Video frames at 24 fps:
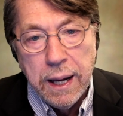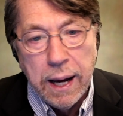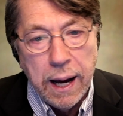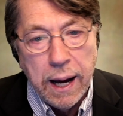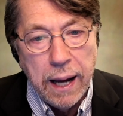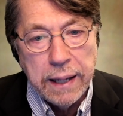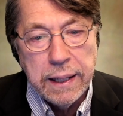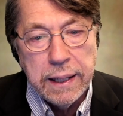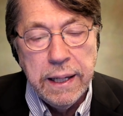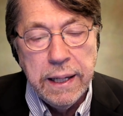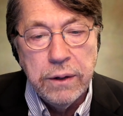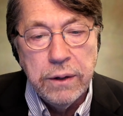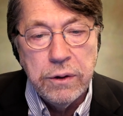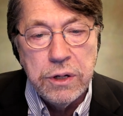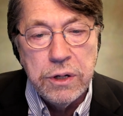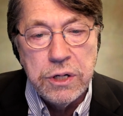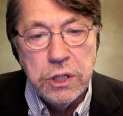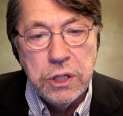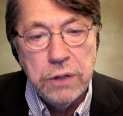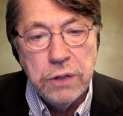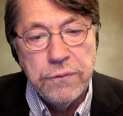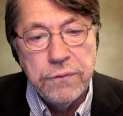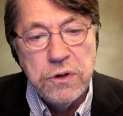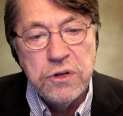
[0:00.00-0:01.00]
I can hear a
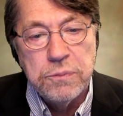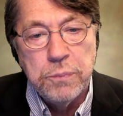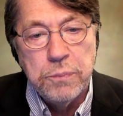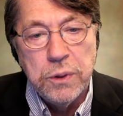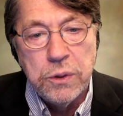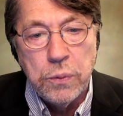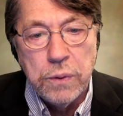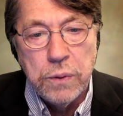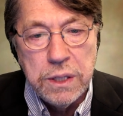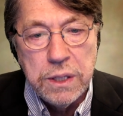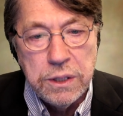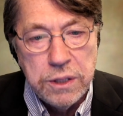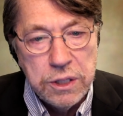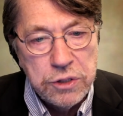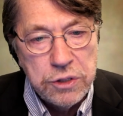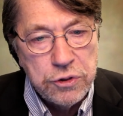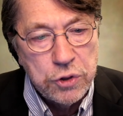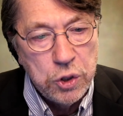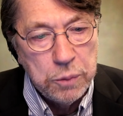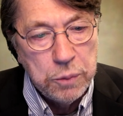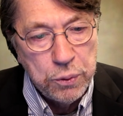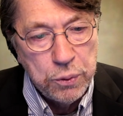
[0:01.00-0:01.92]
difference between Digital